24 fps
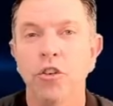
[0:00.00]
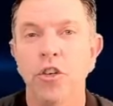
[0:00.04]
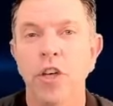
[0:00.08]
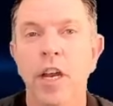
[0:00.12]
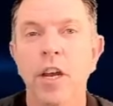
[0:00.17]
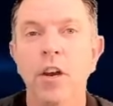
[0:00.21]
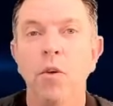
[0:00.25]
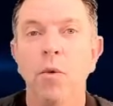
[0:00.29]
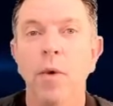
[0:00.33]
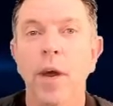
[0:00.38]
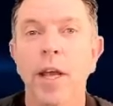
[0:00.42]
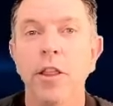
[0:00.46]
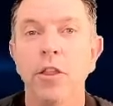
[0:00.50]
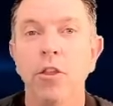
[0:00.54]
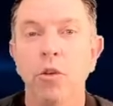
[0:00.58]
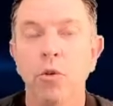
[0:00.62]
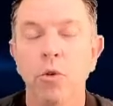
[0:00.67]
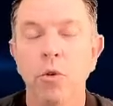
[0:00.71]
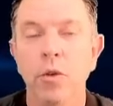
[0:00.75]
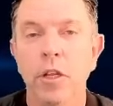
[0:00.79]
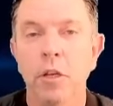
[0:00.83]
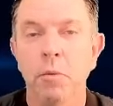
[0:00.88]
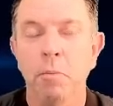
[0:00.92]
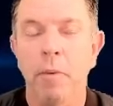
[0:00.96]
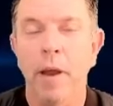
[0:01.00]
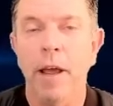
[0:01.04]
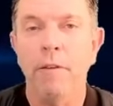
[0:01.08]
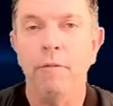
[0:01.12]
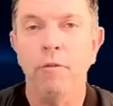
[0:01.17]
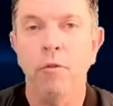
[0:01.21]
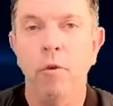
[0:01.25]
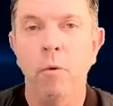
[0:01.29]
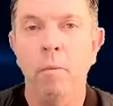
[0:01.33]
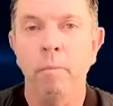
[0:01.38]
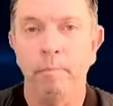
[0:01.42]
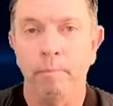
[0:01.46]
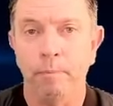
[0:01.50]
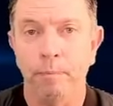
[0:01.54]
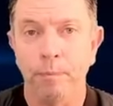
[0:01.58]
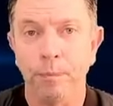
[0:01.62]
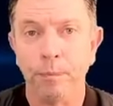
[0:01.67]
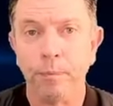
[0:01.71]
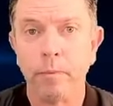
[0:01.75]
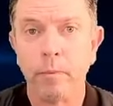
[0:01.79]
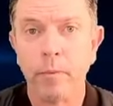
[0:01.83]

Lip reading: generate through this platform.